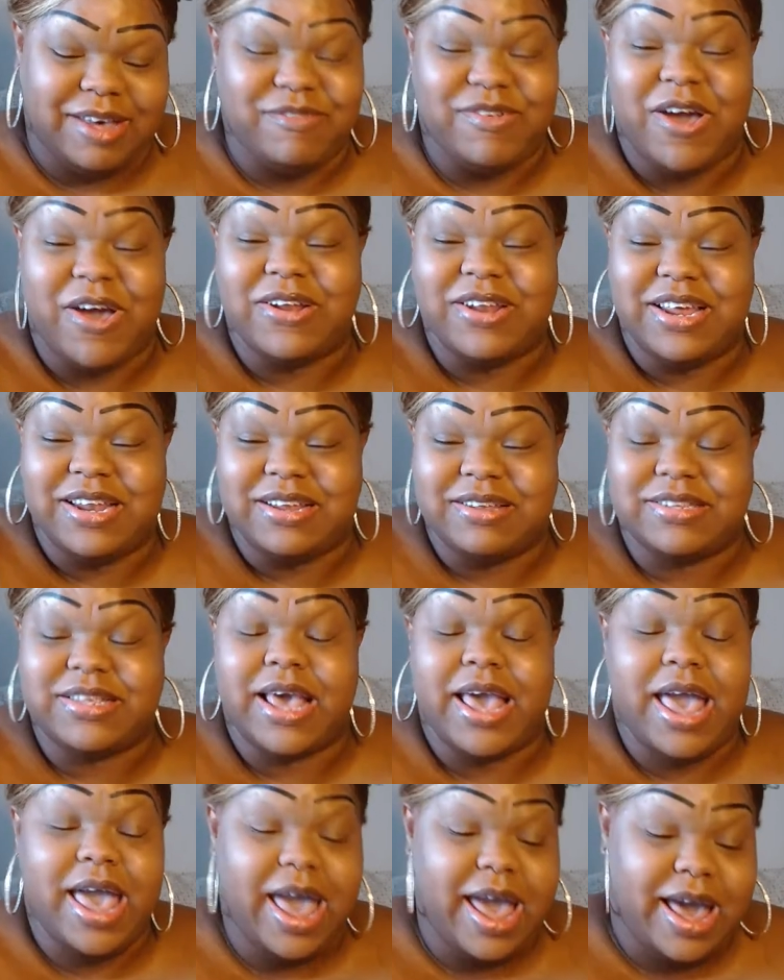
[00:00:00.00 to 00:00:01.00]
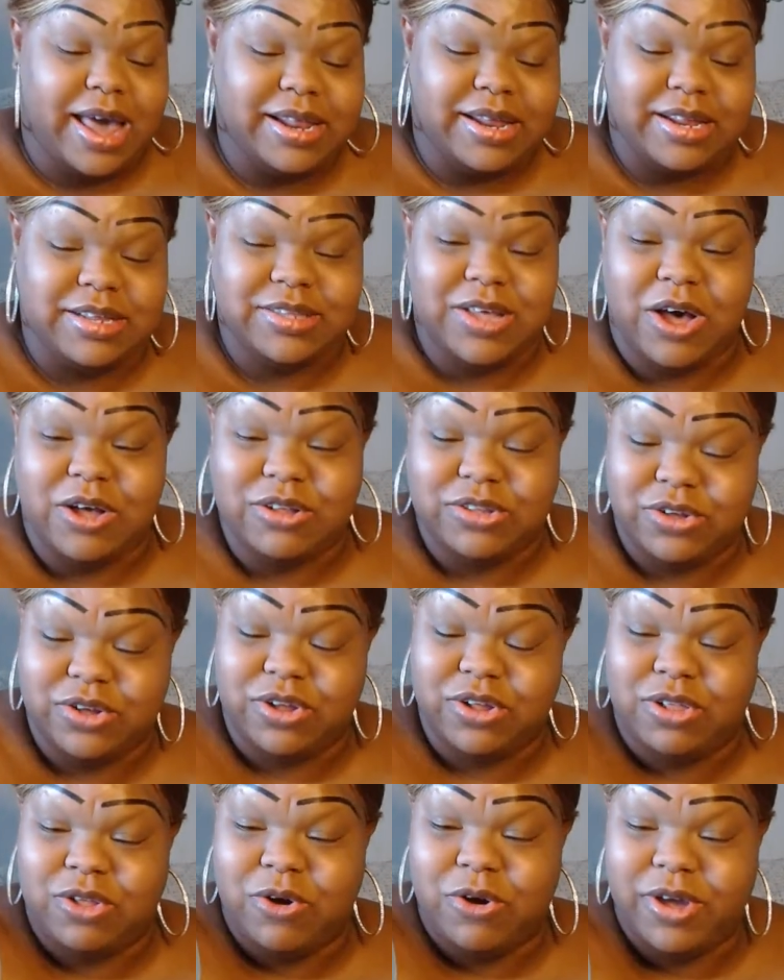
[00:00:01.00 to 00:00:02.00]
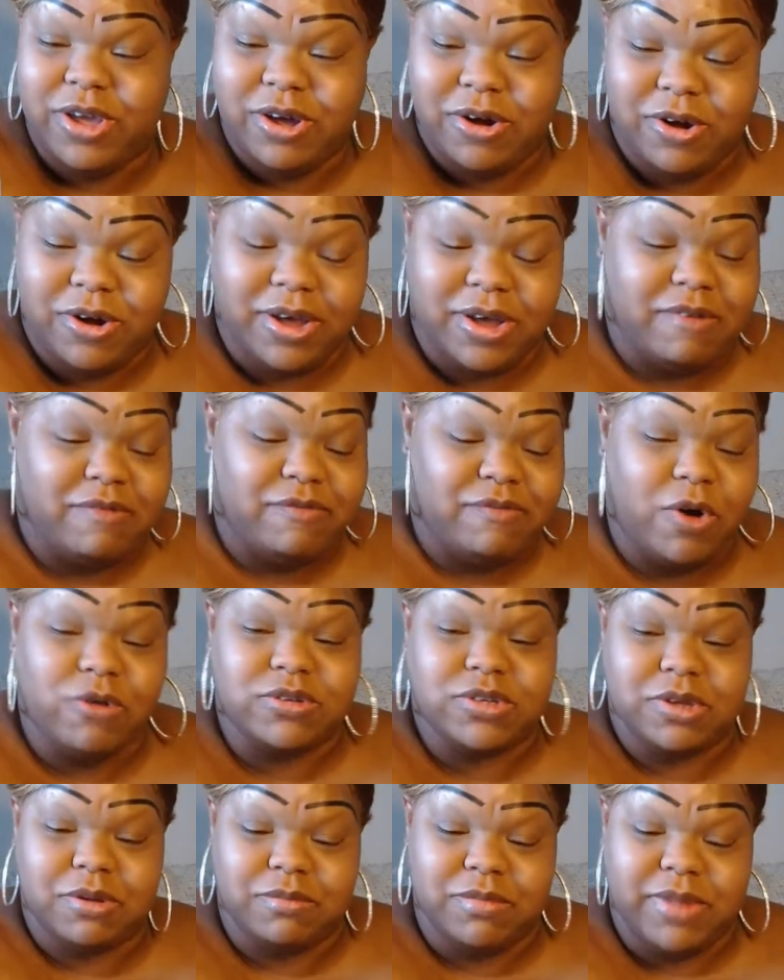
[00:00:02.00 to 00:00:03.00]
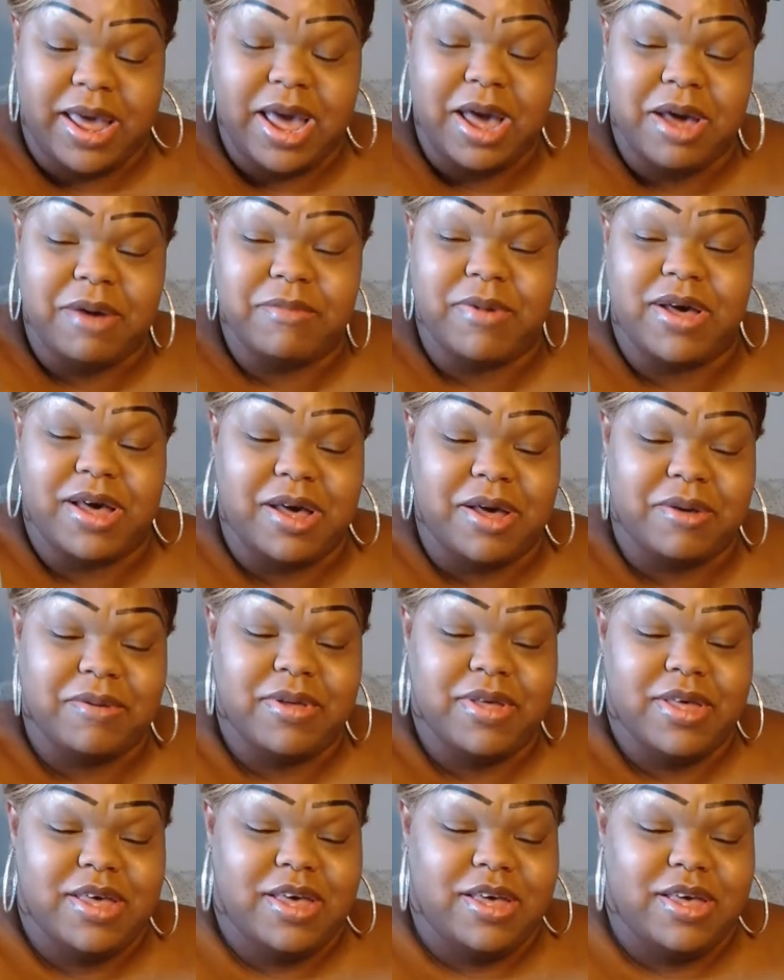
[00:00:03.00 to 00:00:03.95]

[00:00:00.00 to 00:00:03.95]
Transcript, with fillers: If y'all need to say, hey, I need to talk to a lawyer or invoke some damn um,